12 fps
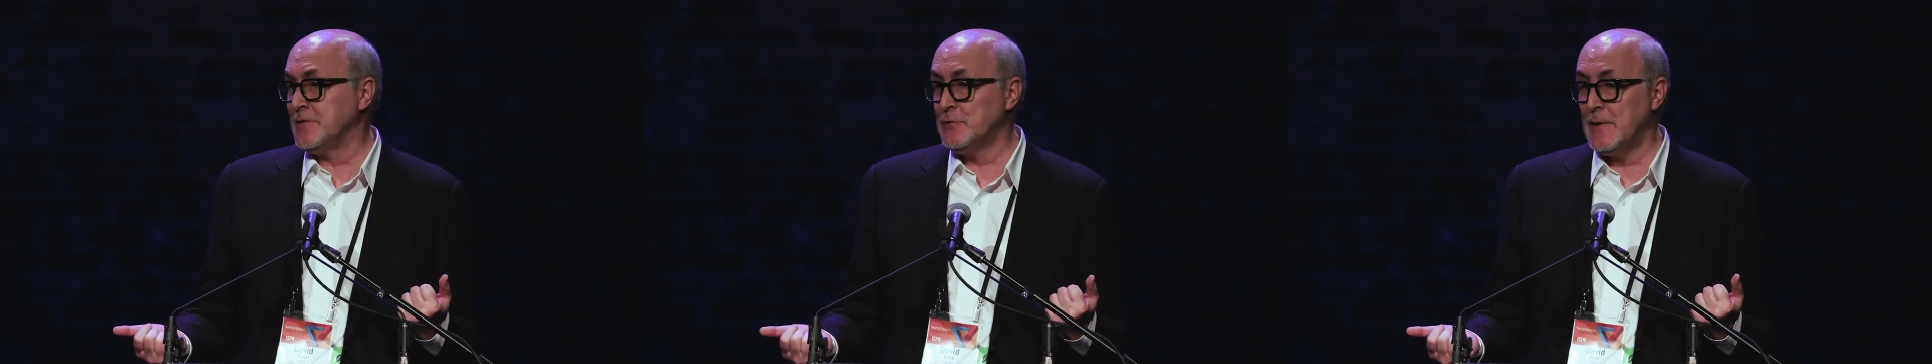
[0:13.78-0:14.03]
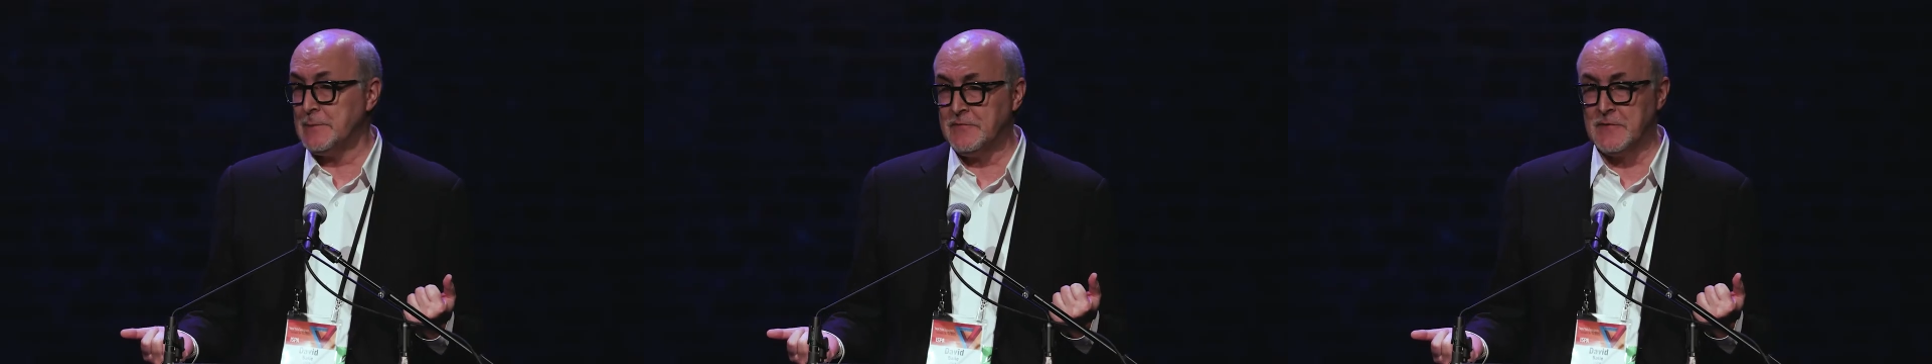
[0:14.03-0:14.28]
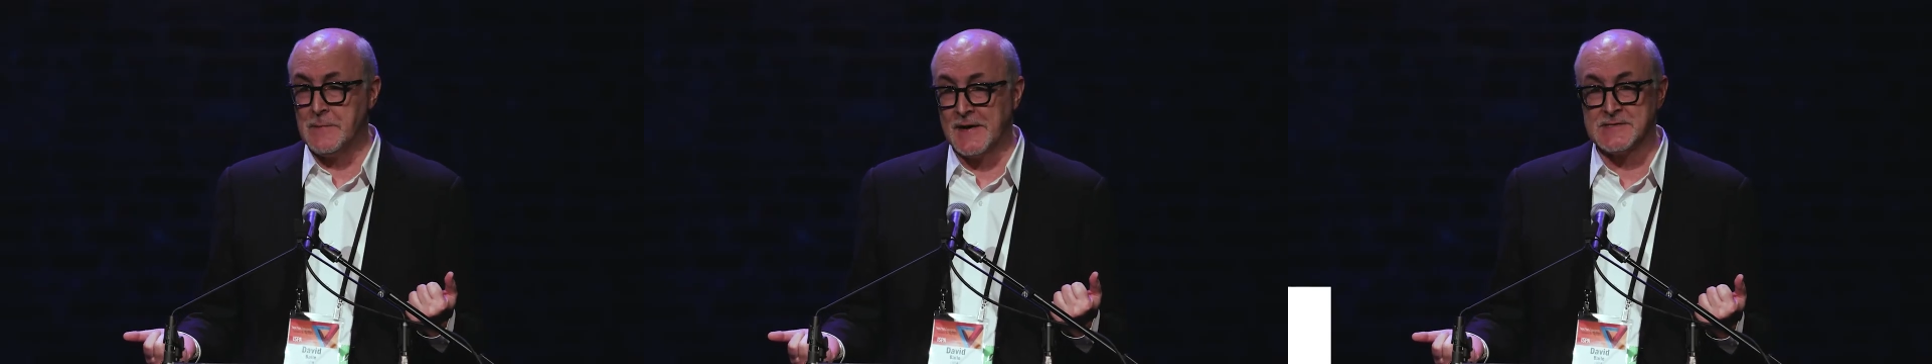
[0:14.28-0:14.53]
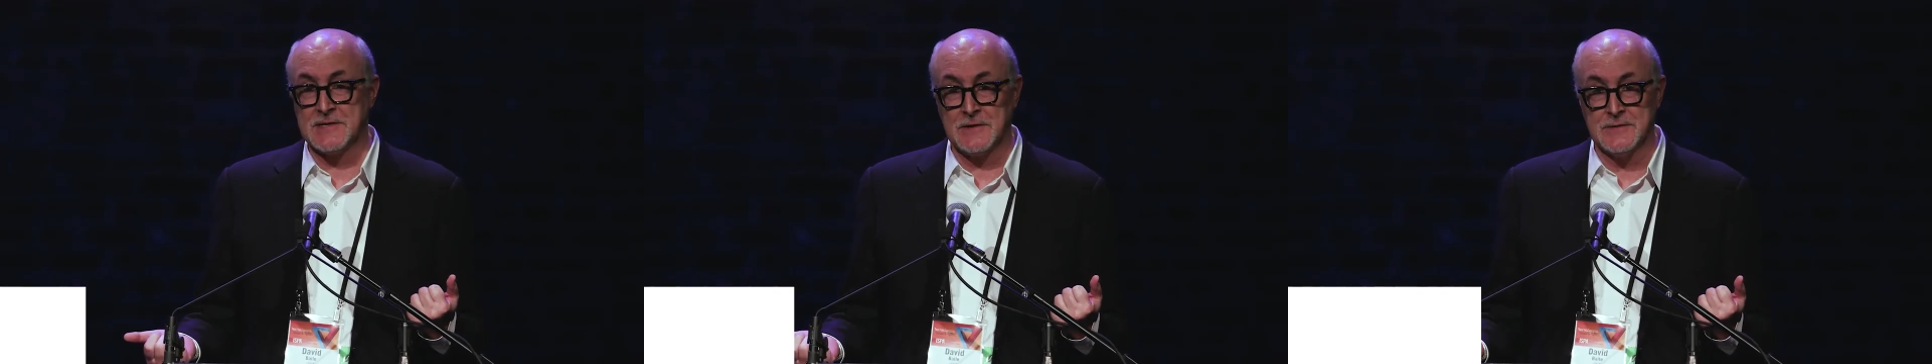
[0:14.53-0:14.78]
flew up from
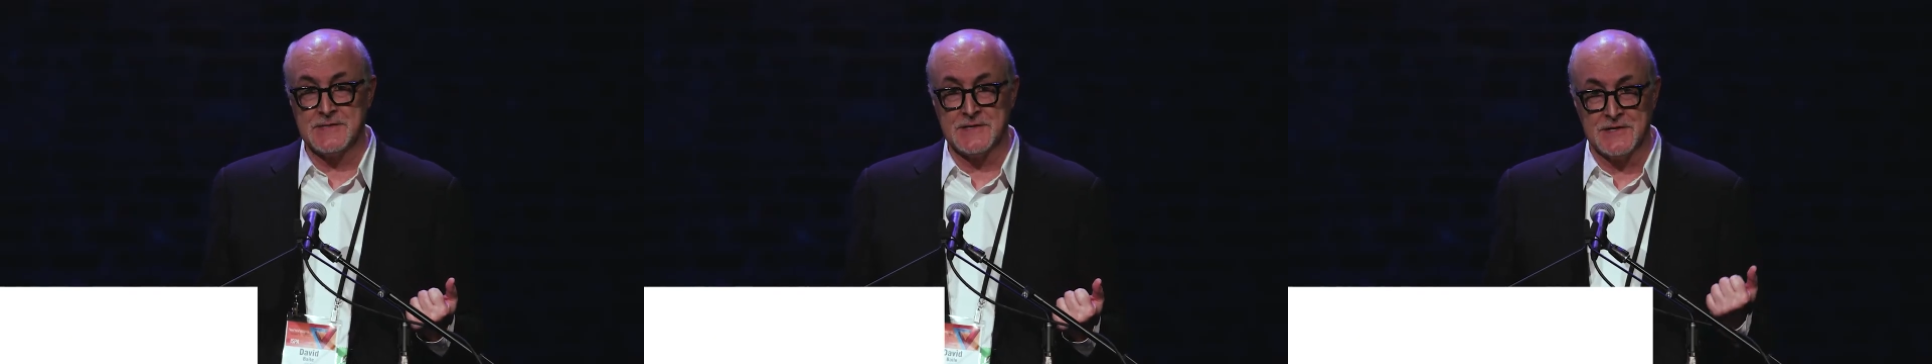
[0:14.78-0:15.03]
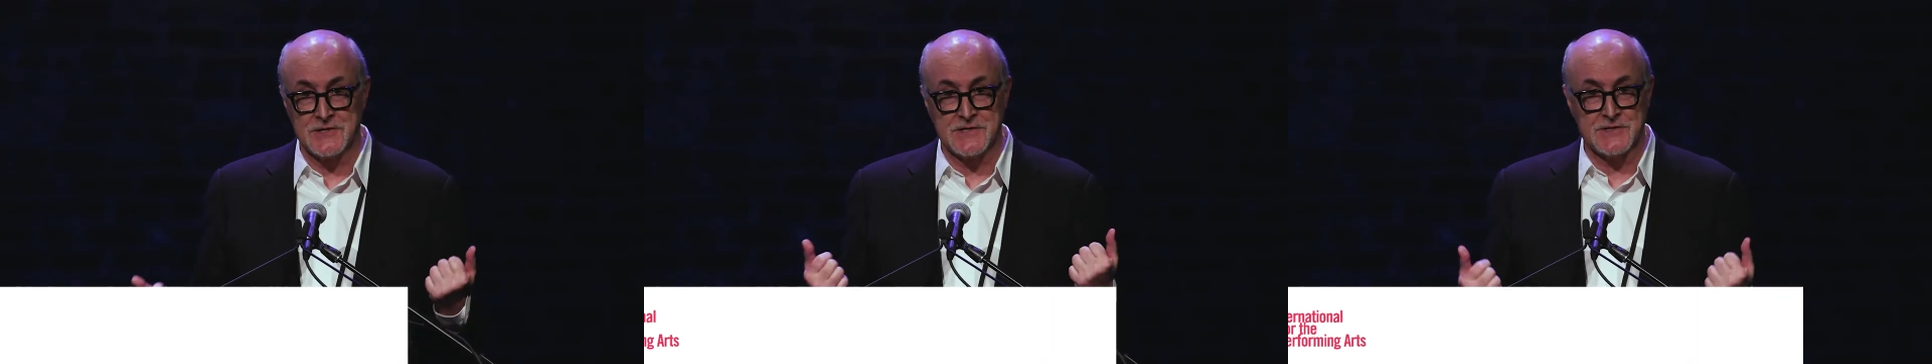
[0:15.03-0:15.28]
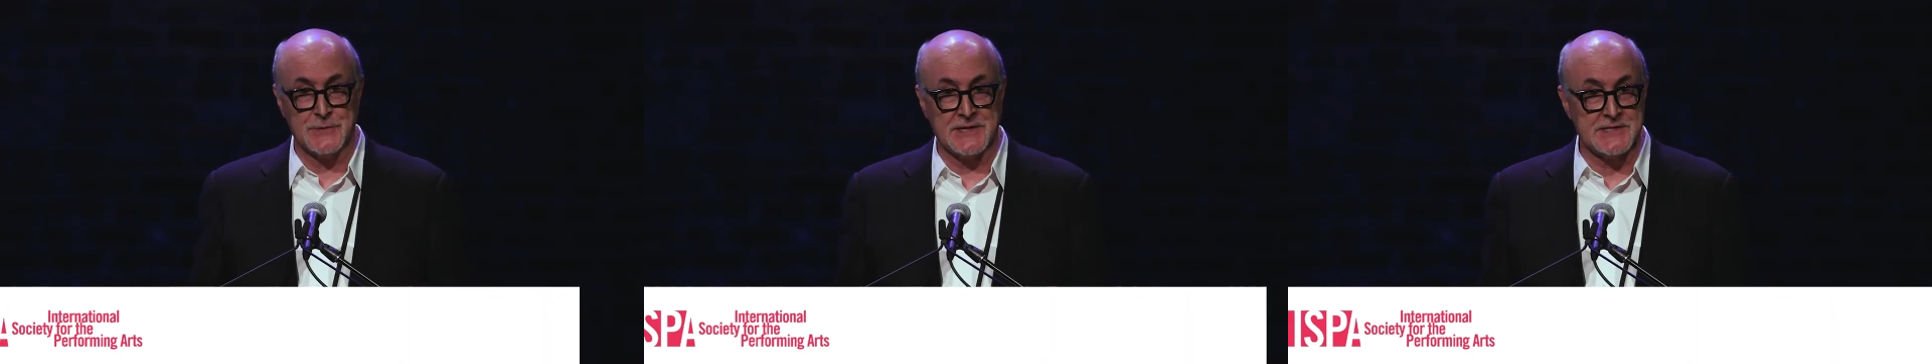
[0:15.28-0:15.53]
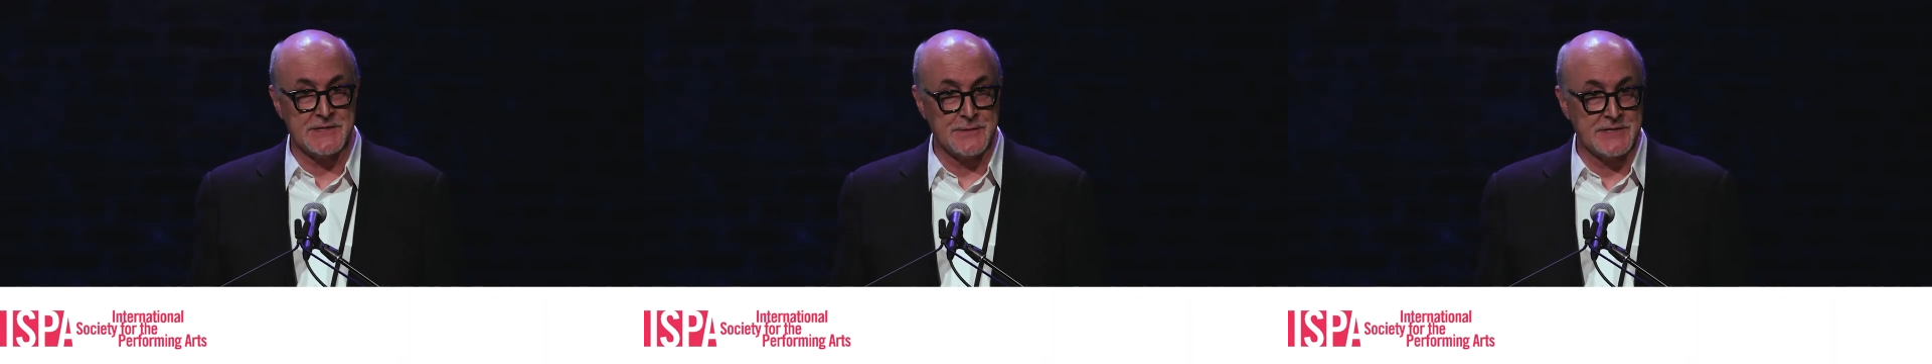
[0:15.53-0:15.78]
Mexico City. She's doing
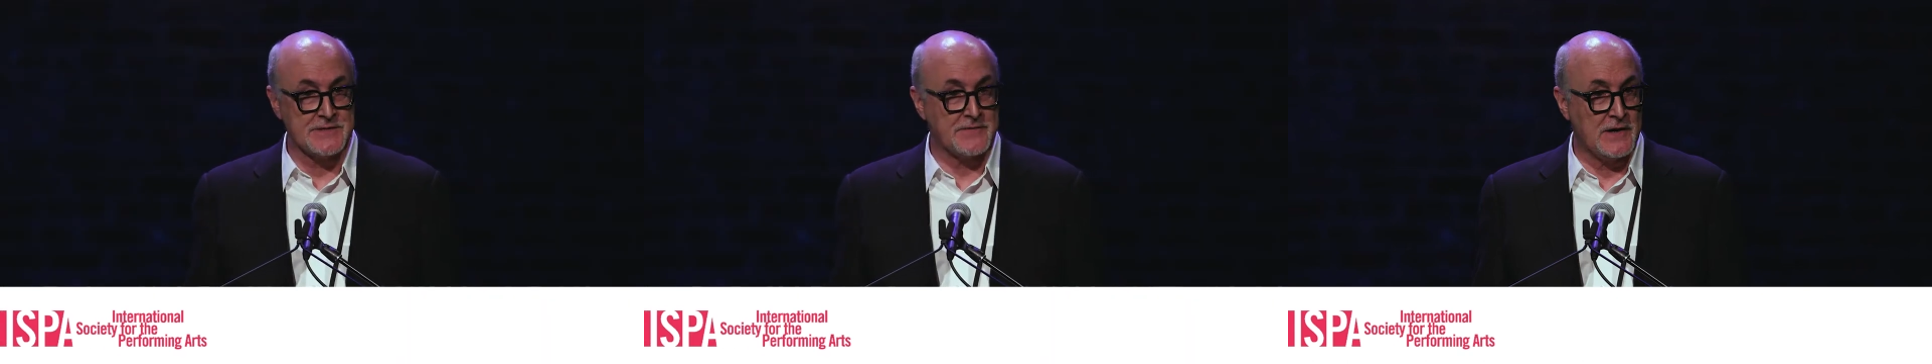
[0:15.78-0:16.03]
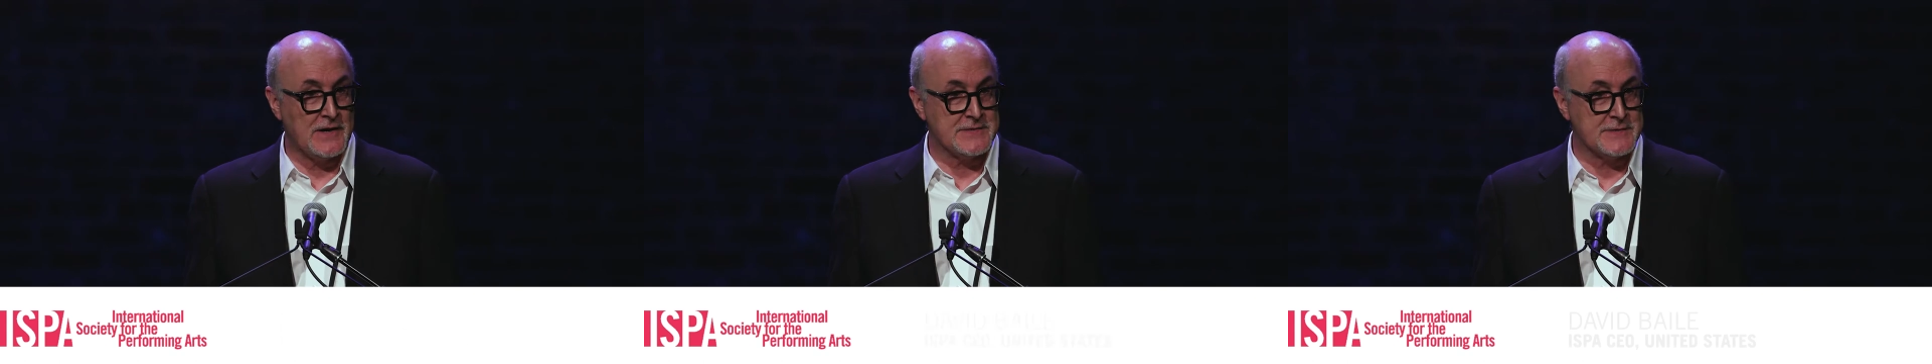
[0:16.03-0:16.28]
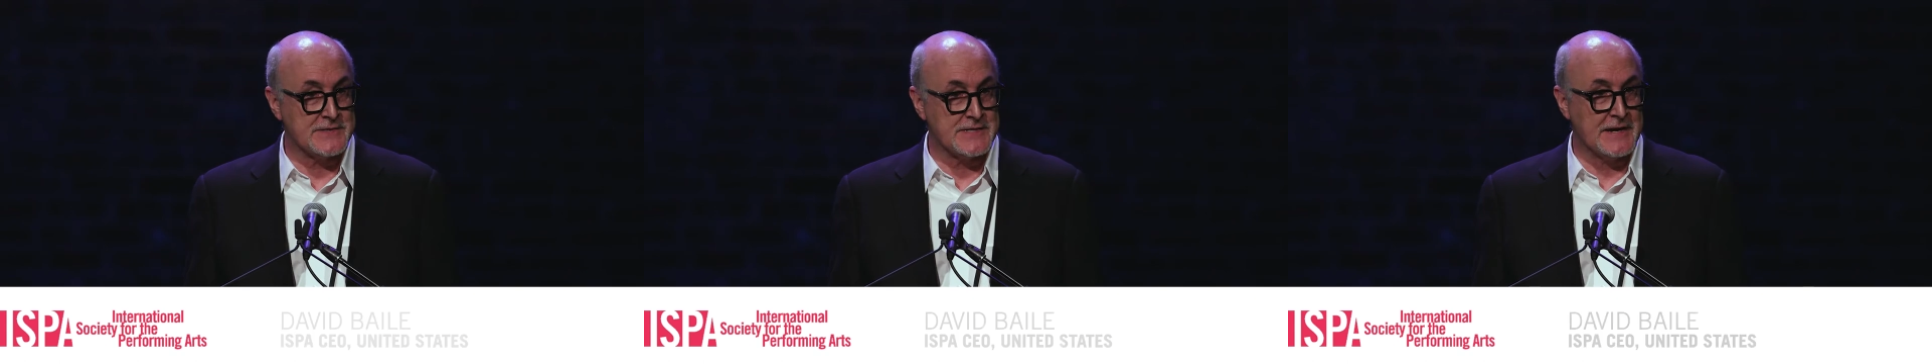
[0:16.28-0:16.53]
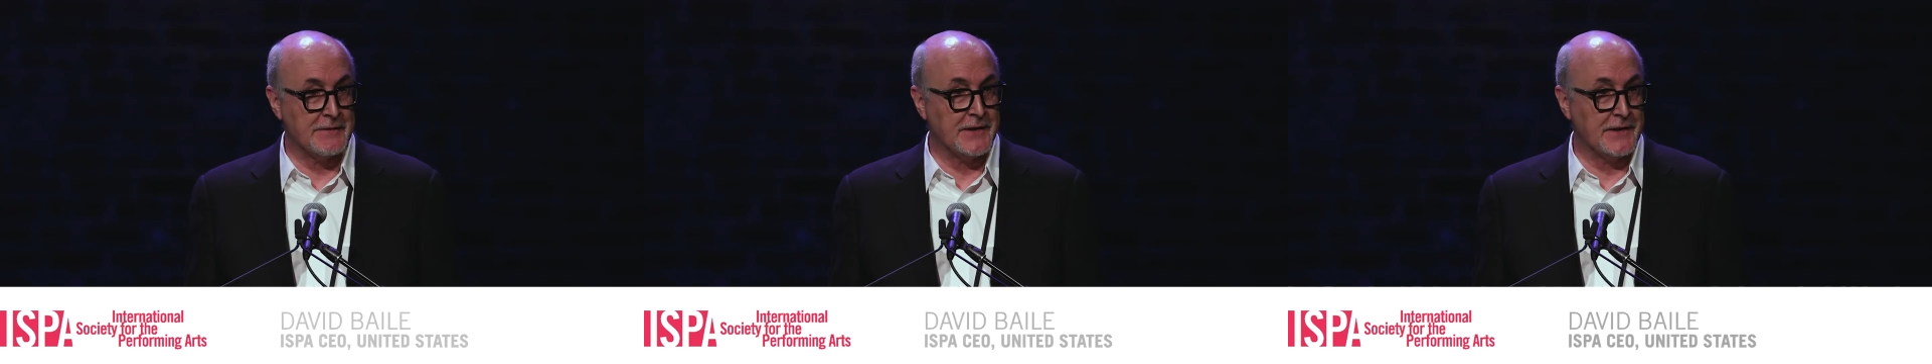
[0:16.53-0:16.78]
a series of concerts
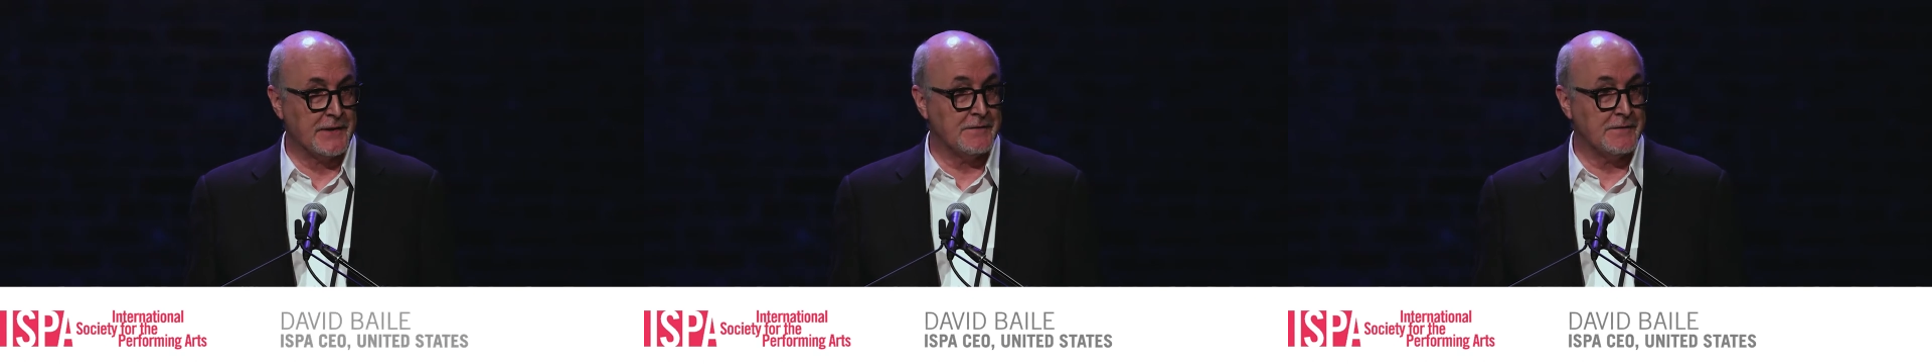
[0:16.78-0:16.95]
down